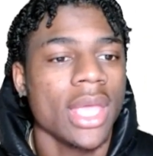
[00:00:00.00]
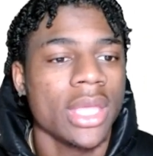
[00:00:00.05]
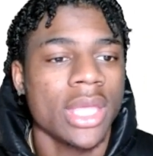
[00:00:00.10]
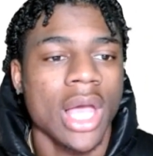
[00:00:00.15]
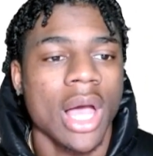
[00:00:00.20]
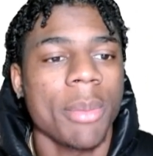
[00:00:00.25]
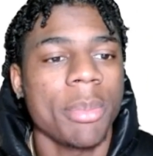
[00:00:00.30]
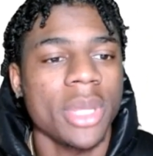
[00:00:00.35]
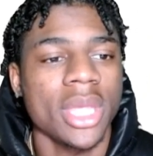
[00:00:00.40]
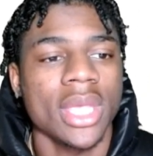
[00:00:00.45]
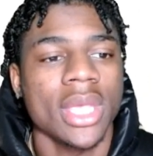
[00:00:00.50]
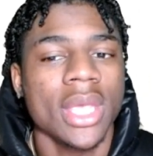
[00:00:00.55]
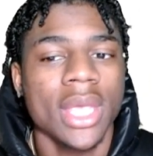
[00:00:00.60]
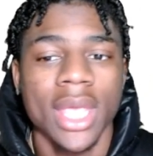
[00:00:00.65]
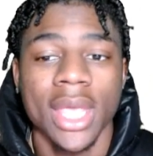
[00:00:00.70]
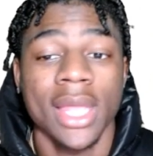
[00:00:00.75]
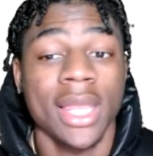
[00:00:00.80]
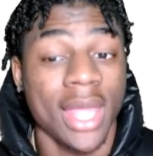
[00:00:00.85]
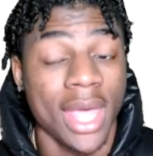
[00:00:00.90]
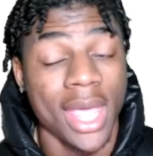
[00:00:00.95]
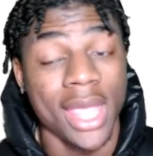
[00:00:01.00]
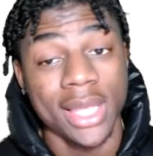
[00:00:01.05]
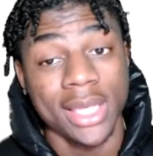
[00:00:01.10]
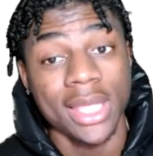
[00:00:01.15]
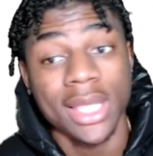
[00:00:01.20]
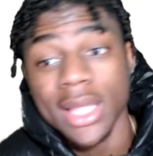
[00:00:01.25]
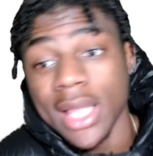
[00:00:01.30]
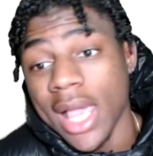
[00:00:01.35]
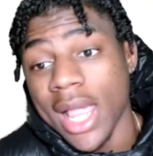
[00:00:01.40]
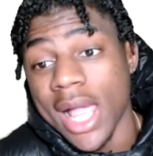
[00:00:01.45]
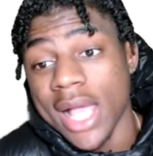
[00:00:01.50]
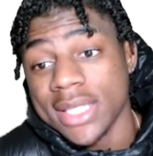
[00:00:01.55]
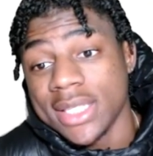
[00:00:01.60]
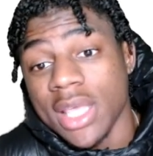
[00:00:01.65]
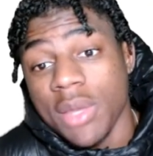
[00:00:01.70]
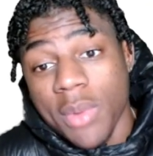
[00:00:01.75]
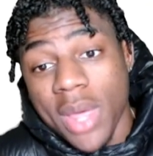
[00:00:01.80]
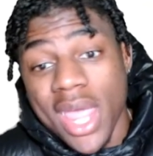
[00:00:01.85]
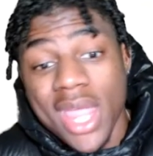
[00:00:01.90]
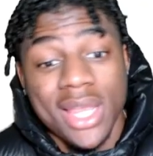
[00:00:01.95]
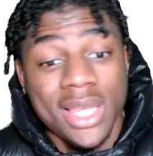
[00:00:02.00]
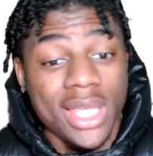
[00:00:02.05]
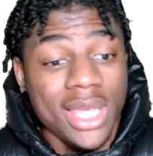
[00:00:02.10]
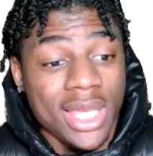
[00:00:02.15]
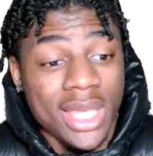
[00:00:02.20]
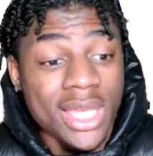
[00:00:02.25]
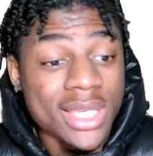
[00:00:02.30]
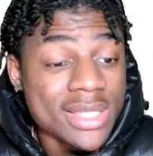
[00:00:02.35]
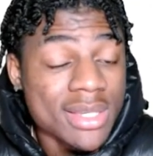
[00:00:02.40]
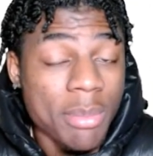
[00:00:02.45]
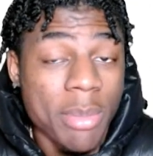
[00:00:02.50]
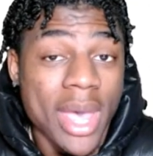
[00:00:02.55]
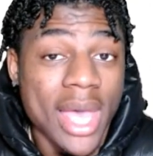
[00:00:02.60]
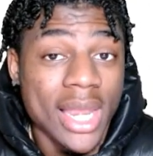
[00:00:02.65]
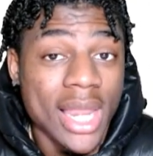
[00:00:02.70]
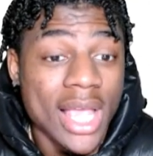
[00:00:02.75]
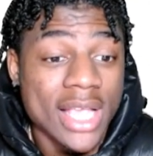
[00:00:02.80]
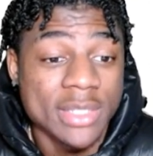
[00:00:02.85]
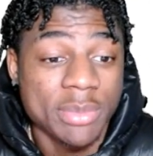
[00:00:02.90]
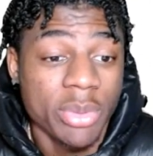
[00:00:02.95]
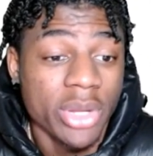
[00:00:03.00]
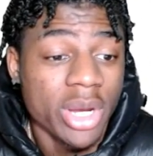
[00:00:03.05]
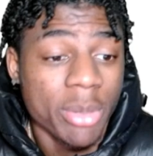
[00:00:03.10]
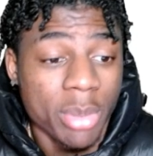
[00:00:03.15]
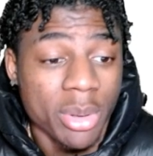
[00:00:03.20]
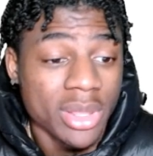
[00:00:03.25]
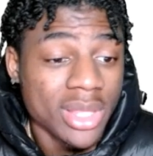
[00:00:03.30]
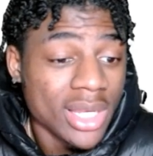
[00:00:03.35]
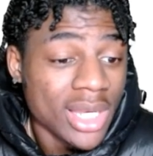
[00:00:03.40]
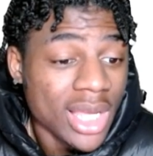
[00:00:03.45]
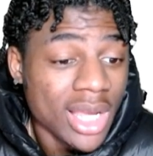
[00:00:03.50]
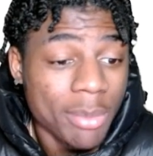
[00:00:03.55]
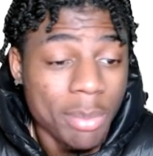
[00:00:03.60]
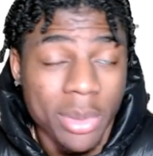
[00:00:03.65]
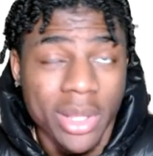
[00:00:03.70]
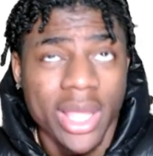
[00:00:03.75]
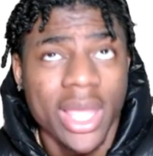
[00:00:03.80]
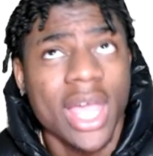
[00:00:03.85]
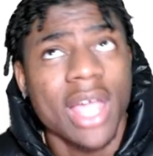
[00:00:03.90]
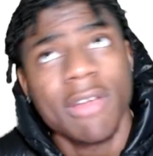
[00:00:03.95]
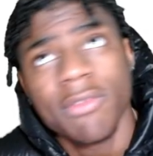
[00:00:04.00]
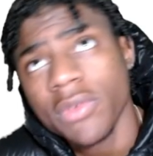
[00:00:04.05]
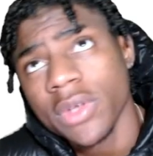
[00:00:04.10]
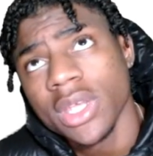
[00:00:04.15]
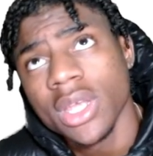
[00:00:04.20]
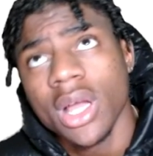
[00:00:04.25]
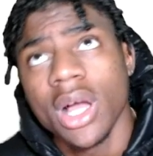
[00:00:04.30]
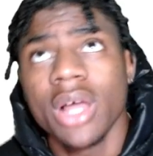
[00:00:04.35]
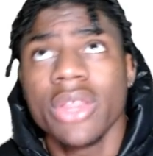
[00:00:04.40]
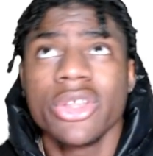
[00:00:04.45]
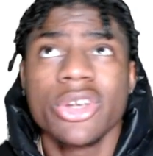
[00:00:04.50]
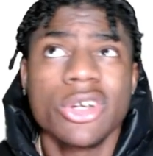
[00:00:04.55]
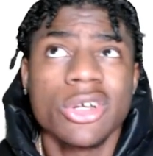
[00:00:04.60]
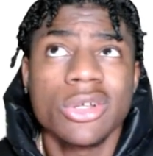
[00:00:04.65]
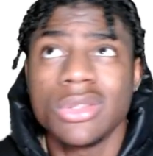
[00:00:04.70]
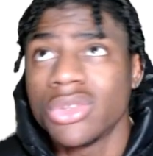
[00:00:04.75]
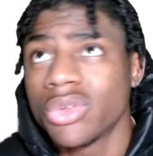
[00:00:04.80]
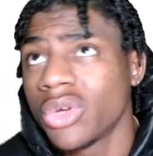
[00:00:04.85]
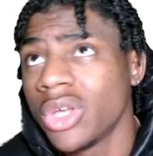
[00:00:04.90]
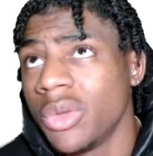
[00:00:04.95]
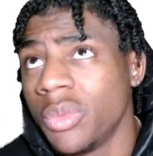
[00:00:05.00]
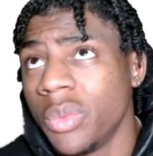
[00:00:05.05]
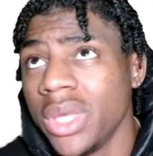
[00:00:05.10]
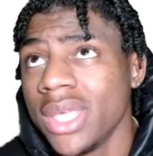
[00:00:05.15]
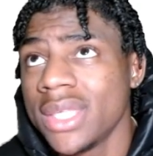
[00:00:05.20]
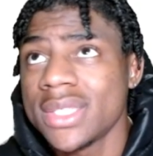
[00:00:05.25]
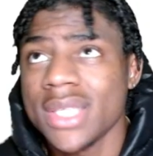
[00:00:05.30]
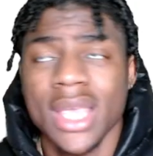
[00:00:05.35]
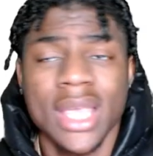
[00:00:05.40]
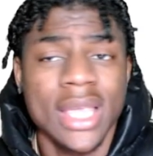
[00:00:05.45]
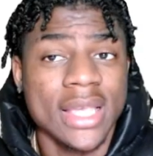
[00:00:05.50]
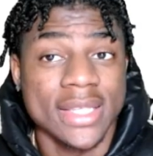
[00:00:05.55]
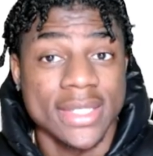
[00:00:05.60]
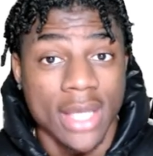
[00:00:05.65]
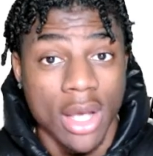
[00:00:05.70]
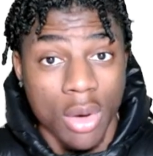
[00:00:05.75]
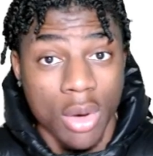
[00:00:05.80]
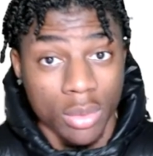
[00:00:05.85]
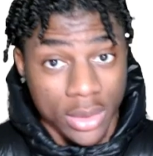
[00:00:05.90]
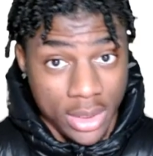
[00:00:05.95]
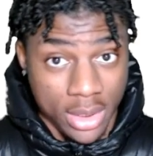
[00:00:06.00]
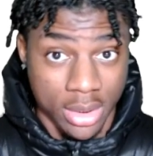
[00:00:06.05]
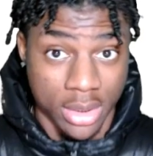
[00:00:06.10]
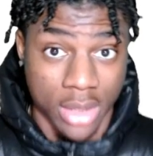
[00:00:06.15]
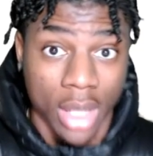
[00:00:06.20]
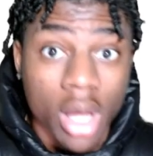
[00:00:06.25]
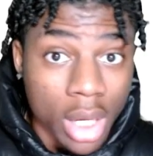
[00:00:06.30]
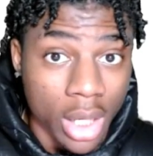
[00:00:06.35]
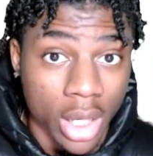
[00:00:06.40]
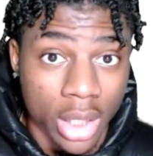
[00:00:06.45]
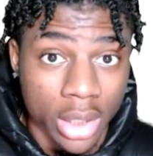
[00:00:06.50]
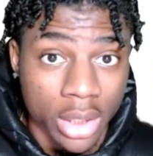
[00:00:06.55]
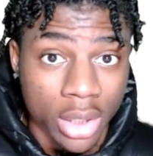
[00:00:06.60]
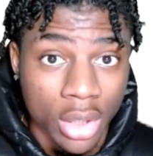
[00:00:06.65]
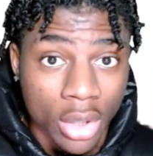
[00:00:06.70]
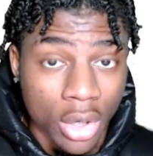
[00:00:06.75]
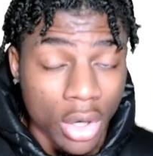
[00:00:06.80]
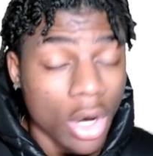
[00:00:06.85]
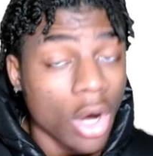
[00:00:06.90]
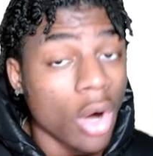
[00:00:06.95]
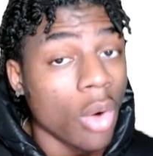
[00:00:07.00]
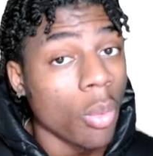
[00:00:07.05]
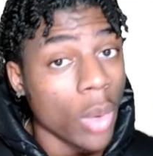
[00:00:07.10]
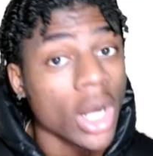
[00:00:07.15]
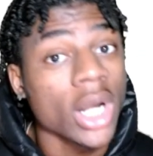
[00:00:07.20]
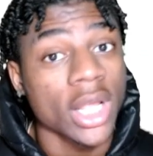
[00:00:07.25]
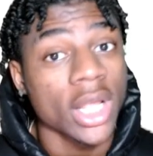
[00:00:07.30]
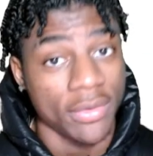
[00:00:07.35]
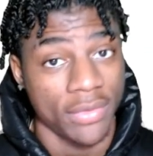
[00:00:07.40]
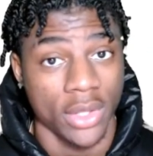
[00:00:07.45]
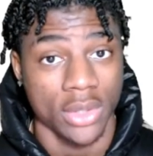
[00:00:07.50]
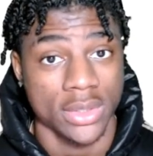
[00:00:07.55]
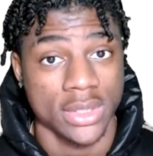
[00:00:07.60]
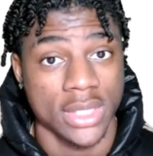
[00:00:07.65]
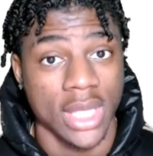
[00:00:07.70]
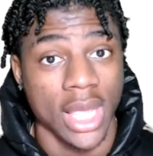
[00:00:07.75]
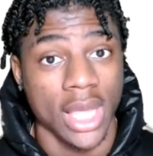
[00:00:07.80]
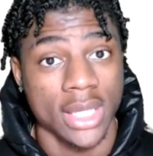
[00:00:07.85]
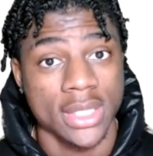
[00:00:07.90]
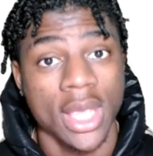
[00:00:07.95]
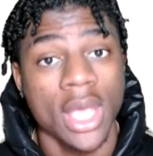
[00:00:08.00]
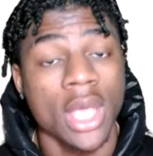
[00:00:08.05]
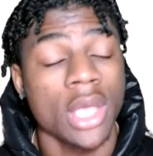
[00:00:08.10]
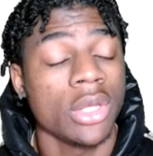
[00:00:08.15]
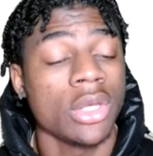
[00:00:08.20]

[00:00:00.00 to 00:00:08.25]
y'all be in AD. Like I said with AD, he's a badass player, but the nigga play every other three weeks, and he's only good on one of those days.